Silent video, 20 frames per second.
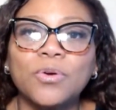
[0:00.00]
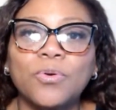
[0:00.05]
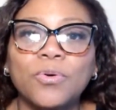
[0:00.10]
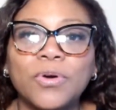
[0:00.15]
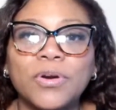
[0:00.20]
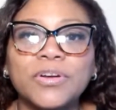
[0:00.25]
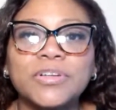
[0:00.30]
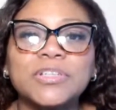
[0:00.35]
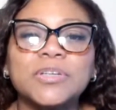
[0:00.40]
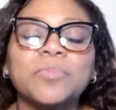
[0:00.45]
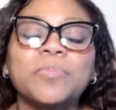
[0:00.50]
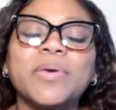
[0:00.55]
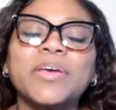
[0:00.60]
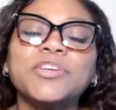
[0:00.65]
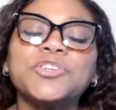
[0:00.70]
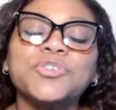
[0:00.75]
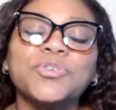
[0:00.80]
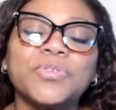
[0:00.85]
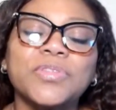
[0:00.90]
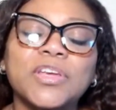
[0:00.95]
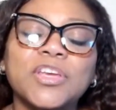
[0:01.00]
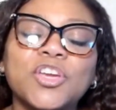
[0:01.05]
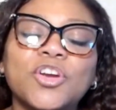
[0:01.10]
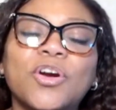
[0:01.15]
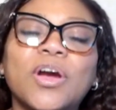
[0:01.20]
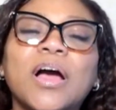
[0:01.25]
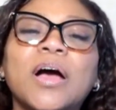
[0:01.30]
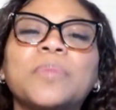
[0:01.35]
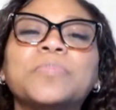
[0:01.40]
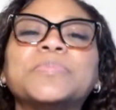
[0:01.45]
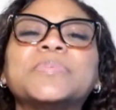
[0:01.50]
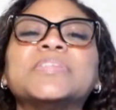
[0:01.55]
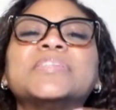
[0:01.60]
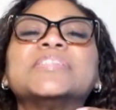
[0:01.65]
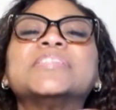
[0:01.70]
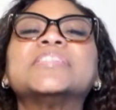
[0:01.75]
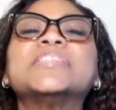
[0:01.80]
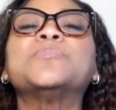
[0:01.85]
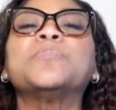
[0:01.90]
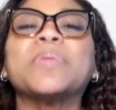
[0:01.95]
order to make sure that you're up to
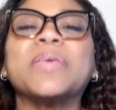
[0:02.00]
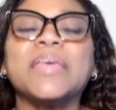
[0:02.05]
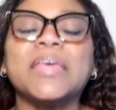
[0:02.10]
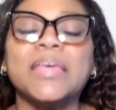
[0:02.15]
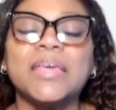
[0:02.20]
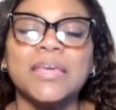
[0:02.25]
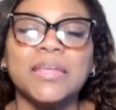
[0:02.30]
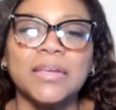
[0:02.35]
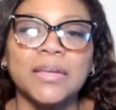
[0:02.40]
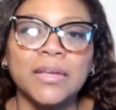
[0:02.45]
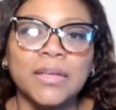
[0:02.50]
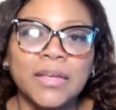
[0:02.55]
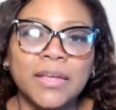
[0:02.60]
speed,